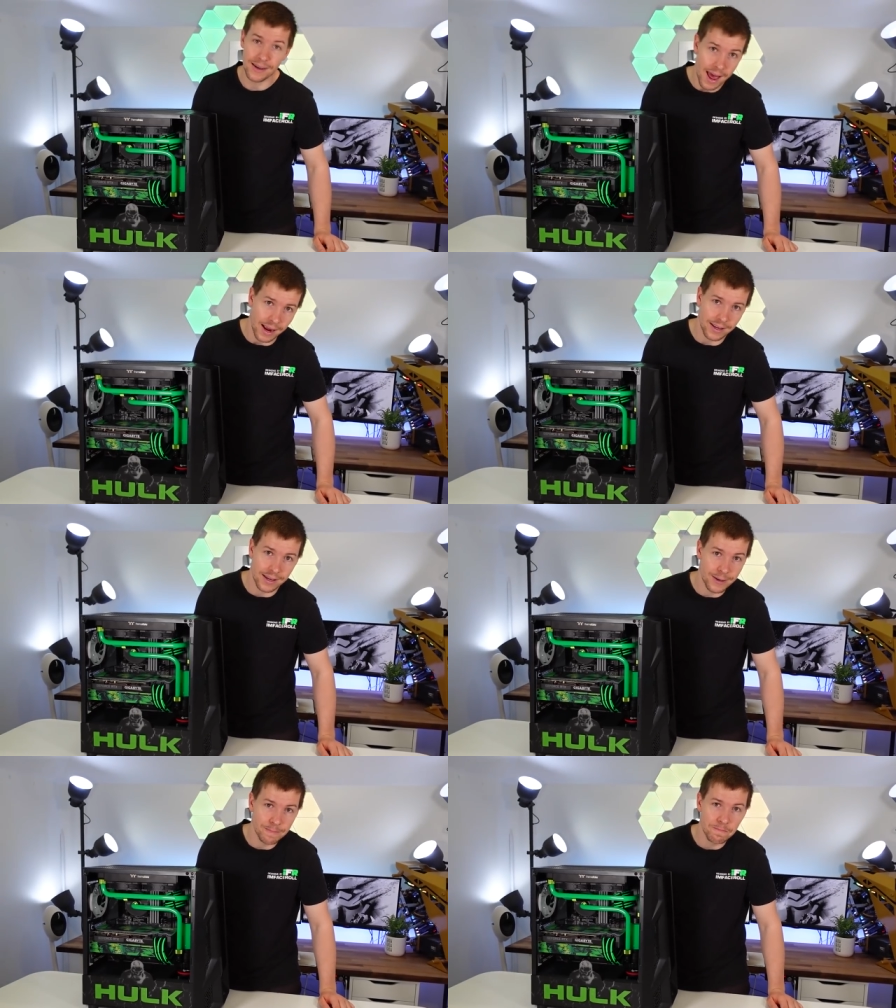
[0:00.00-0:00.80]
Tech,
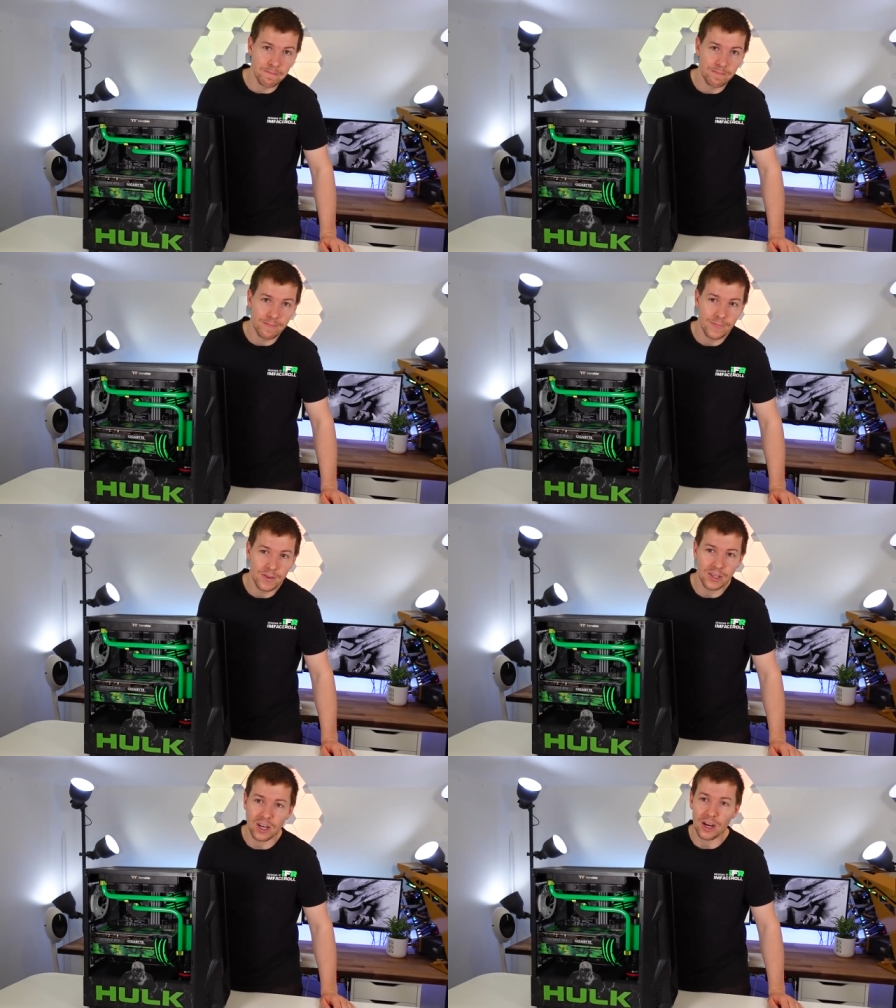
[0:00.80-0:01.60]

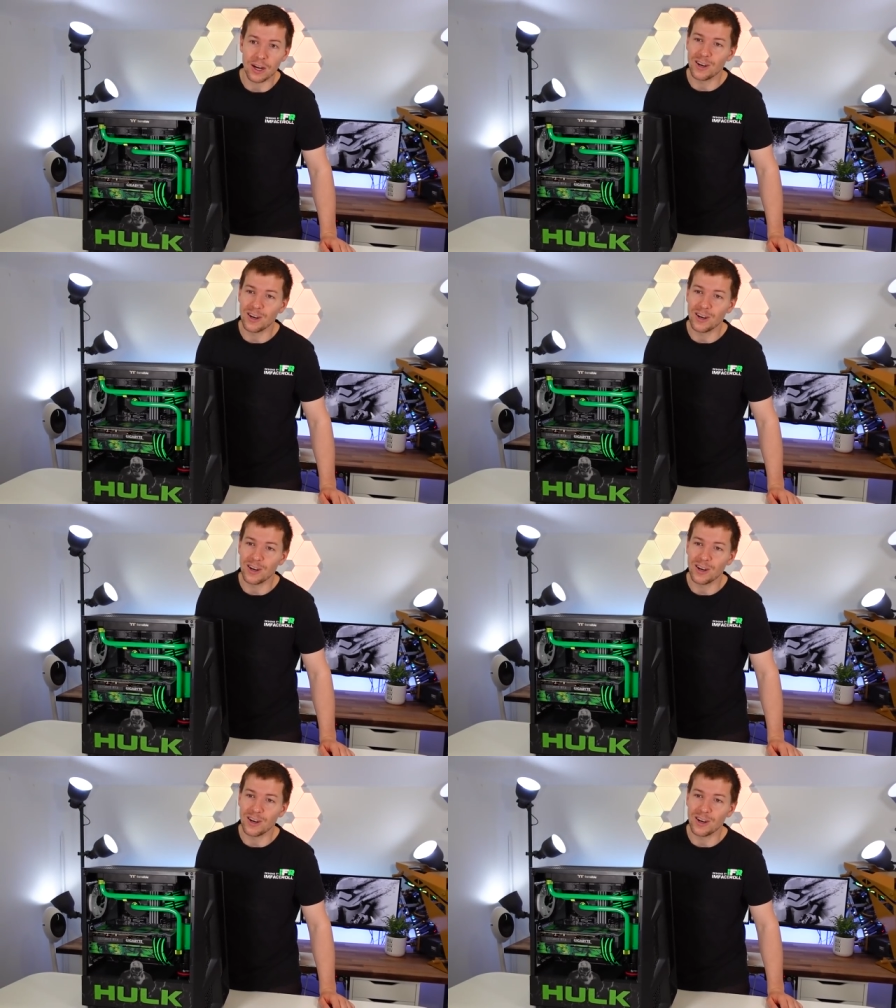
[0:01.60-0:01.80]
so